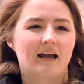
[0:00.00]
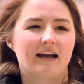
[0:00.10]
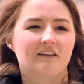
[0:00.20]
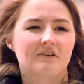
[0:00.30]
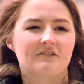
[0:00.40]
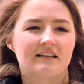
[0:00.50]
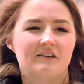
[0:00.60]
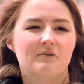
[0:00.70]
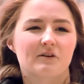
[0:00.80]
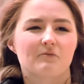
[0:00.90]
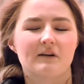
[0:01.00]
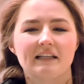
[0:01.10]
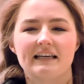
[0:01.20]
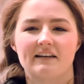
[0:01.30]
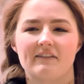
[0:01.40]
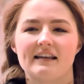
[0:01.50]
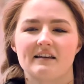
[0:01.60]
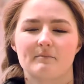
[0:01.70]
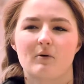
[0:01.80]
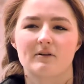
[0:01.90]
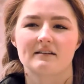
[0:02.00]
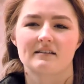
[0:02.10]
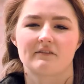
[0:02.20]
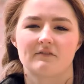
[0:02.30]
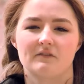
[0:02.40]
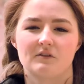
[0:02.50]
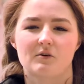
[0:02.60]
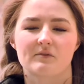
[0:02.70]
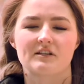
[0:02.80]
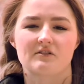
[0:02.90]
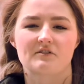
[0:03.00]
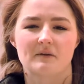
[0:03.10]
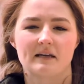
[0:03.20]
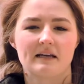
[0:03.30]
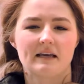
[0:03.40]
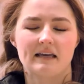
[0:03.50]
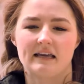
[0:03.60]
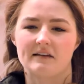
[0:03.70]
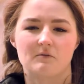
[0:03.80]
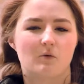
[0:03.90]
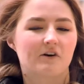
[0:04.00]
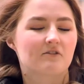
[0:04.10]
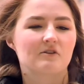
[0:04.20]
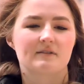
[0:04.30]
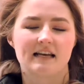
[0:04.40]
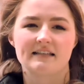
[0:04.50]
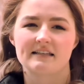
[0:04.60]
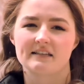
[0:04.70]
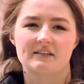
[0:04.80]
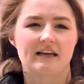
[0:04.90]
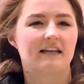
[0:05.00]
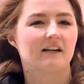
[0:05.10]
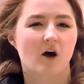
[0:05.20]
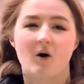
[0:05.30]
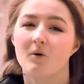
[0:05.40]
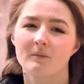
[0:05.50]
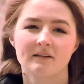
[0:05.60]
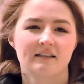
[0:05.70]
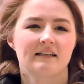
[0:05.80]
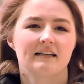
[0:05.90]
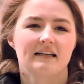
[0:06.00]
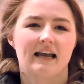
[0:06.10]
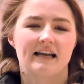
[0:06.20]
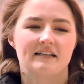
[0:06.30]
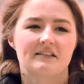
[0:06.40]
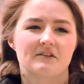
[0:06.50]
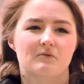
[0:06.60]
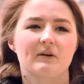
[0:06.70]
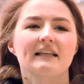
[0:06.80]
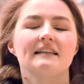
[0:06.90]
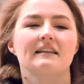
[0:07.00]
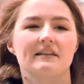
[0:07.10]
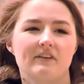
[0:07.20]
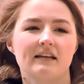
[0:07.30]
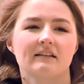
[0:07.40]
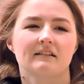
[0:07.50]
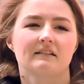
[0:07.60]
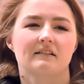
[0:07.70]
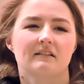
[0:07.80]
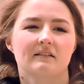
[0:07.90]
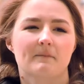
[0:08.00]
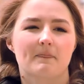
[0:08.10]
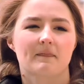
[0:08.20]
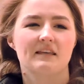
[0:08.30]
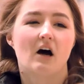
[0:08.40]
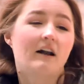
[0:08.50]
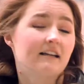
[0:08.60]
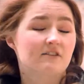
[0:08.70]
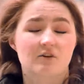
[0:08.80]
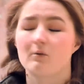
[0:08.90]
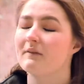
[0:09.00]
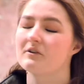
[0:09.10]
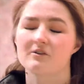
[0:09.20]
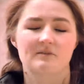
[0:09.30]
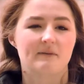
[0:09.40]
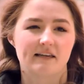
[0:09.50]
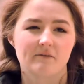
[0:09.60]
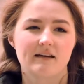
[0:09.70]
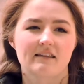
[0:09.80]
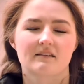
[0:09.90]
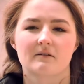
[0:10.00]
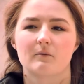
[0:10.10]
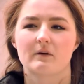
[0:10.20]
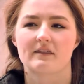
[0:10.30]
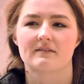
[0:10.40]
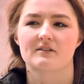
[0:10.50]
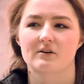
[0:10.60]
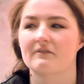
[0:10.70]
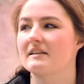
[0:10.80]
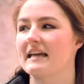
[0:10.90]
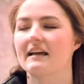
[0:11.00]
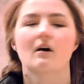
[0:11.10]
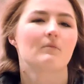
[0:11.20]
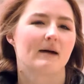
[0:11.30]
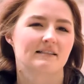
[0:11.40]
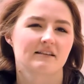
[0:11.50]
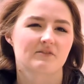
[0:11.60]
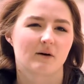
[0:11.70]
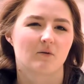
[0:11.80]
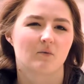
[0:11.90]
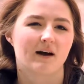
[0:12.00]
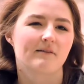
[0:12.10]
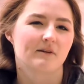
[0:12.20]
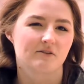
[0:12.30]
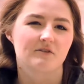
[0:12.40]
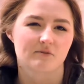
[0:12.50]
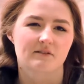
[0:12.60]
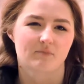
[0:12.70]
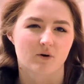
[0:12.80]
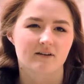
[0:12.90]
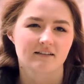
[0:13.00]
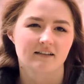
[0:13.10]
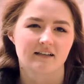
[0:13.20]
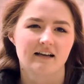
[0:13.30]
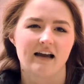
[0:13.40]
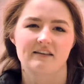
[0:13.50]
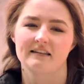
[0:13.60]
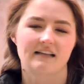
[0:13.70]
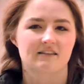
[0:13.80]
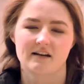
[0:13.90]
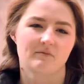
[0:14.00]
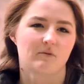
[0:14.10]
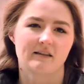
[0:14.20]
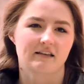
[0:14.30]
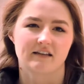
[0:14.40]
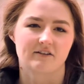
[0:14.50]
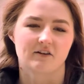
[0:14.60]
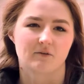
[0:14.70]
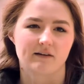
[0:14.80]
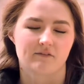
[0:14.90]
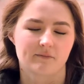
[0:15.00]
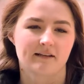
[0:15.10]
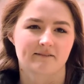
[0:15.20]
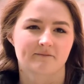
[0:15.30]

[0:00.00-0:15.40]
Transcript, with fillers: I learned that you can really convey the importance of your research in one or two sentences to hit it home, and really leaving the audience or whoever you're speaking with with sort of the take home message about why what you do is important, I think that's the number one thing that I took away from it.